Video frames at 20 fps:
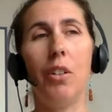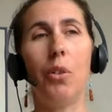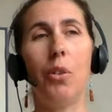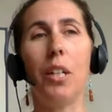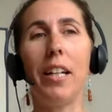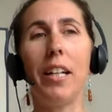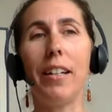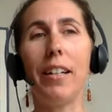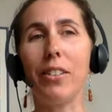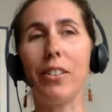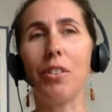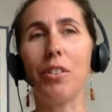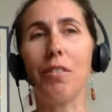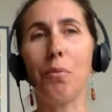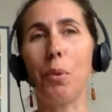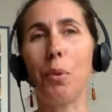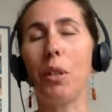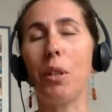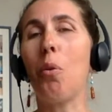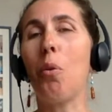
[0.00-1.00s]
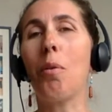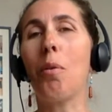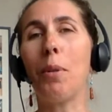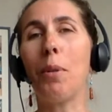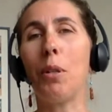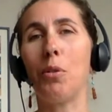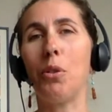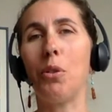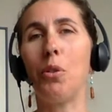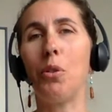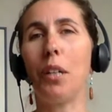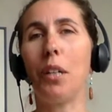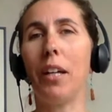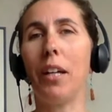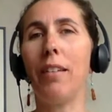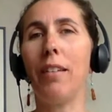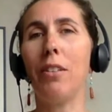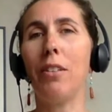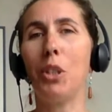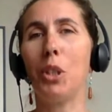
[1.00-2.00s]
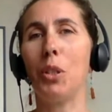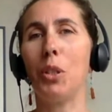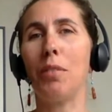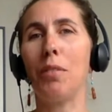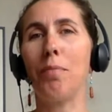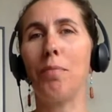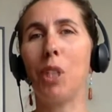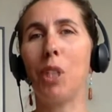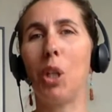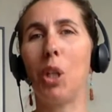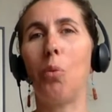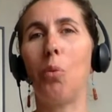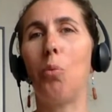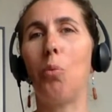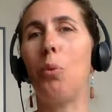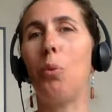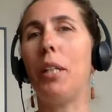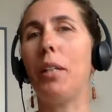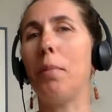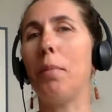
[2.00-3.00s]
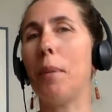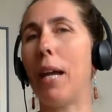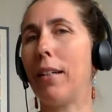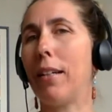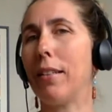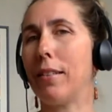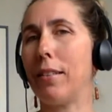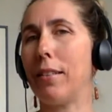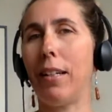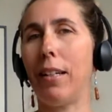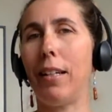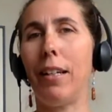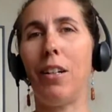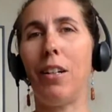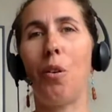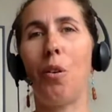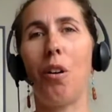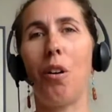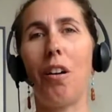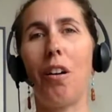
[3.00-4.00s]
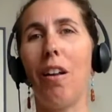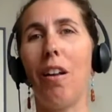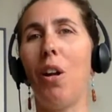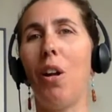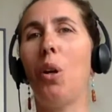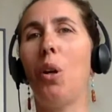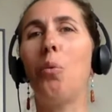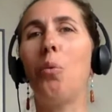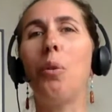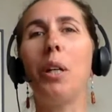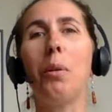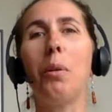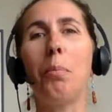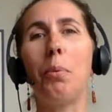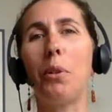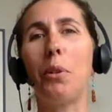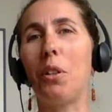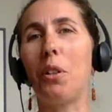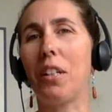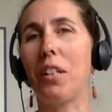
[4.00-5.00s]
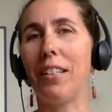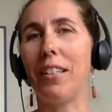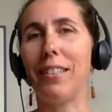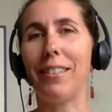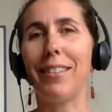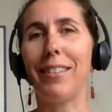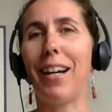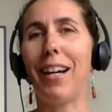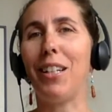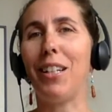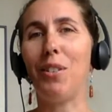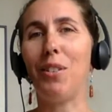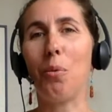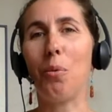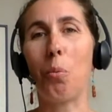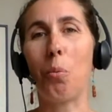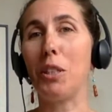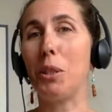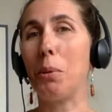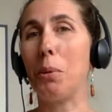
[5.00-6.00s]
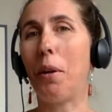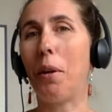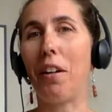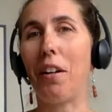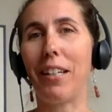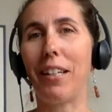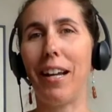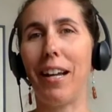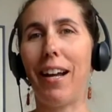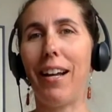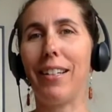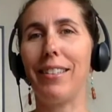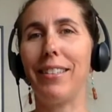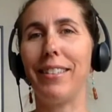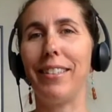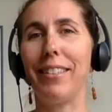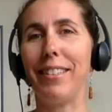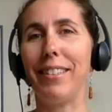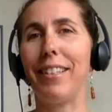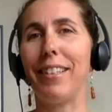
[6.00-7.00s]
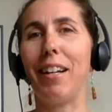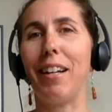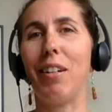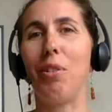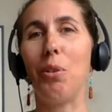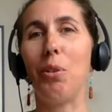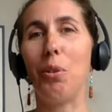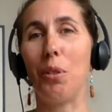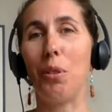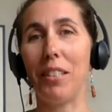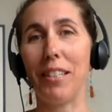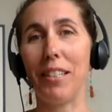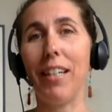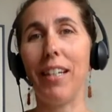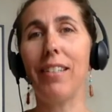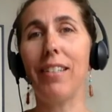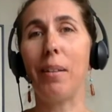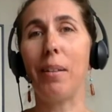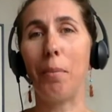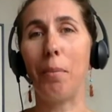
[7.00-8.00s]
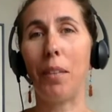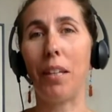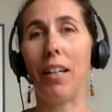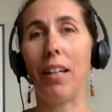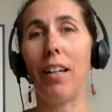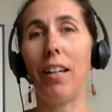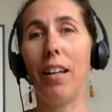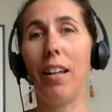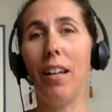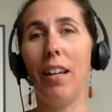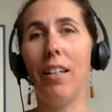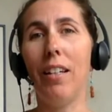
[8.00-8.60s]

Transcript: you can't, with hormones, you can't just read a magazine or read a book and decide, watch a podcast and decide you're going to take something.